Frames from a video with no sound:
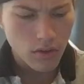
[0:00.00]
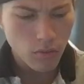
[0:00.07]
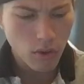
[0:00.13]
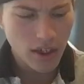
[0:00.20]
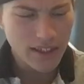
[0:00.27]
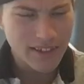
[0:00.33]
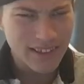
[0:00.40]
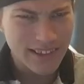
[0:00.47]

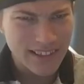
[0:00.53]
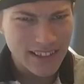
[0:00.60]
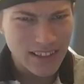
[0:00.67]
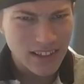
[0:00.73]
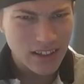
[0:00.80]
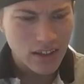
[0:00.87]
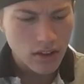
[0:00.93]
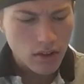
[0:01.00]
What?
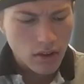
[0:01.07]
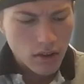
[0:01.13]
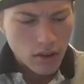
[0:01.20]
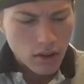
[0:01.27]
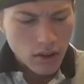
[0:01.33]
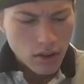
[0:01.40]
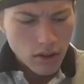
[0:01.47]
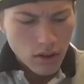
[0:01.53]

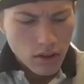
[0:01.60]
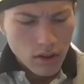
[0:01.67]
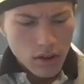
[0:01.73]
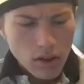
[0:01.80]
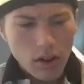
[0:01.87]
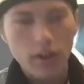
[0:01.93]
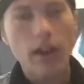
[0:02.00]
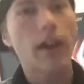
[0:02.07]

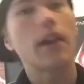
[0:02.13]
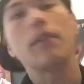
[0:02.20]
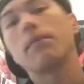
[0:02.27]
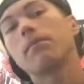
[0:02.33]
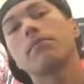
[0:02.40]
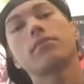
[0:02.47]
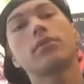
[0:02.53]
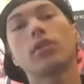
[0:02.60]
Okay,
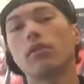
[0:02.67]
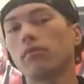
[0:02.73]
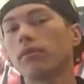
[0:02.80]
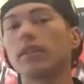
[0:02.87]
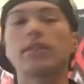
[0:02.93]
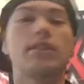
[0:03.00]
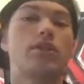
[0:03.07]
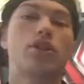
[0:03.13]
so
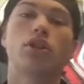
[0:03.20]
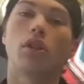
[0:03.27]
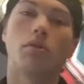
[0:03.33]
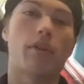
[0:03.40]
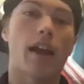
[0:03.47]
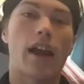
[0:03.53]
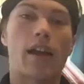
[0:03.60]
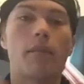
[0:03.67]
this is
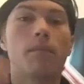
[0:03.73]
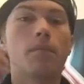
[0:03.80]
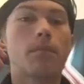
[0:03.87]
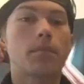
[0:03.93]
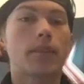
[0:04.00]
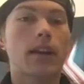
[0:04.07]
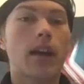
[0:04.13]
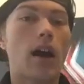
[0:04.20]
so gay.
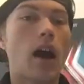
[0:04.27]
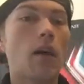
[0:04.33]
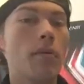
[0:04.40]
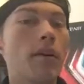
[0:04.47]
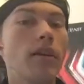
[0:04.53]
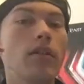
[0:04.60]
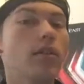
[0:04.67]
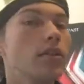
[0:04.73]

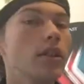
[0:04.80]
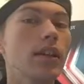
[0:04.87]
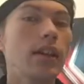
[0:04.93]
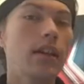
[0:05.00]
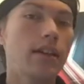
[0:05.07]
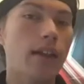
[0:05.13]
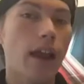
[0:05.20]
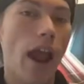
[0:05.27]

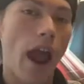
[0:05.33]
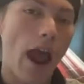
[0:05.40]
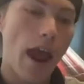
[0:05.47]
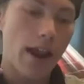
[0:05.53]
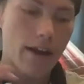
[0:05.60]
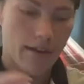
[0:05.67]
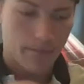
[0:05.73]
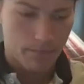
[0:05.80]
Apparently they
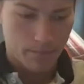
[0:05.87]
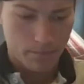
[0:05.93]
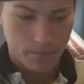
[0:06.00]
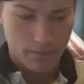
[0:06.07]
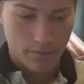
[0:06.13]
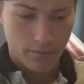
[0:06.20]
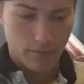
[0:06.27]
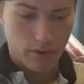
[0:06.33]
had
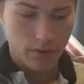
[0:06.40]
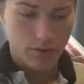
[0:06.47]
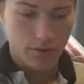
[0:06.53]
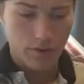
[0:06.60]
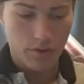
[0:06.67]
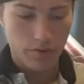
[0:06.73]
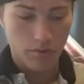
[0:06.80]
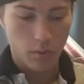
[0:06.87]

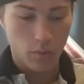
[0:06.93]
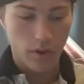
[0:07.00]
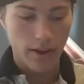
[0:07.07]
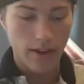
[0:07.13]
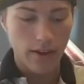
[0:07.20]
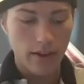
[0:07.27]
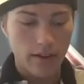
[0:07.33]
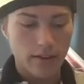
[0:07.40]

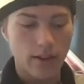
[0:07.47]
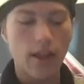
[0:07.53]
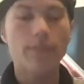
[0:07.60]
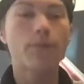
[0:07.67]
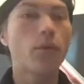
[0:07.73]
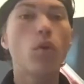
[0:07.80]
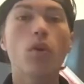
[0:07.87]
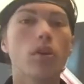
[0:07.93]
they
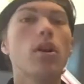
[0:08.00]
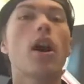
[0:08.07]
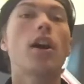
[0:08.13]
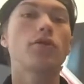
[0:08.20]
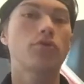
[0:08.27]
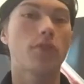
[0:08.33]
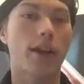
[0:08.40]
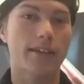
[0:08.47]
had 4
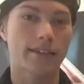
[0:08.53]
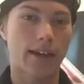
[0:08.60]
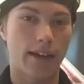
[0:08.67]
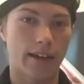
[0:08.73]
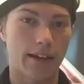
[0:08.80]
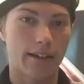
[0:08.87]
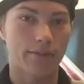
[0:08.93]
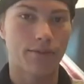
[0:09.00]
contract
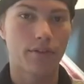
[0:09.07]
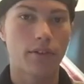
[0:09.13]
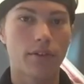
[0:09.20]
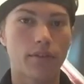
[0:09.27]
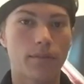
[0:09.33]
signings.